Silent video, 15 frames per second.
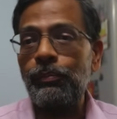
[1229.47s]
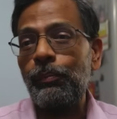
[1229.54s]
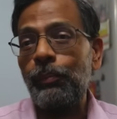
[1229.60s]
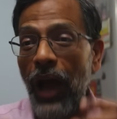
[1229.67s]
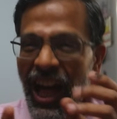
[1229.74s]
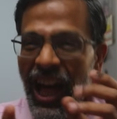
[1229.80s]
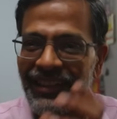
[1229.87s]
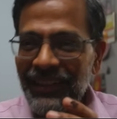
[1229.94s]

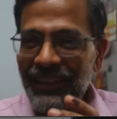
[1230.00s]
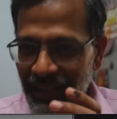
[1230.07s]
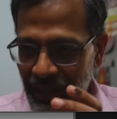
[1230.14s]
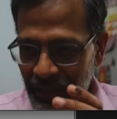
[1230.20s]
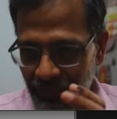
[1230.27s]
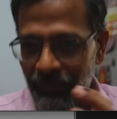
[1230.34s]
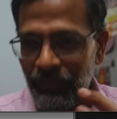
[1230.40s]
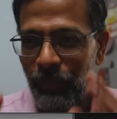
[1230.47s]

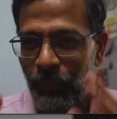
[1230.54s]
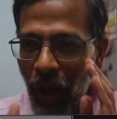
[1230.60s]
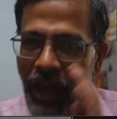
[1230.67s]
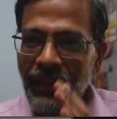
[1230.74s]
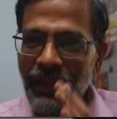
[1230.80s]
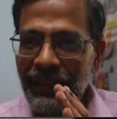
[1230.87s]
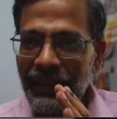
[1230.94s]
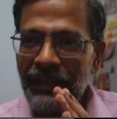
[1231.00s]
partly
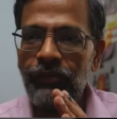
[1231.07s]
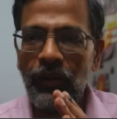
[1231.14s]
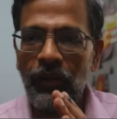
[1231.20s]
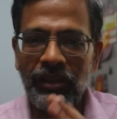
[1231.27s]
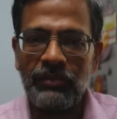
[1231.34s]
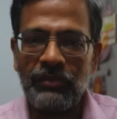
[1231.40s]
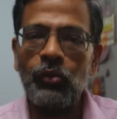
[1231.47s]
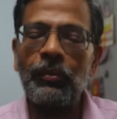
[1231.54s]
for
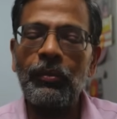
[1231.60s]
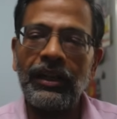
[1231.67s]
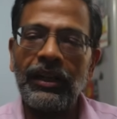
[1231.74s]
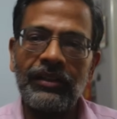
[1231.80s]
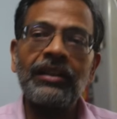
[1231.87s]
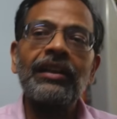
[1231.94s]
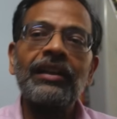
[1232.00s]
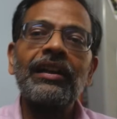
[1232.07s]
that movement,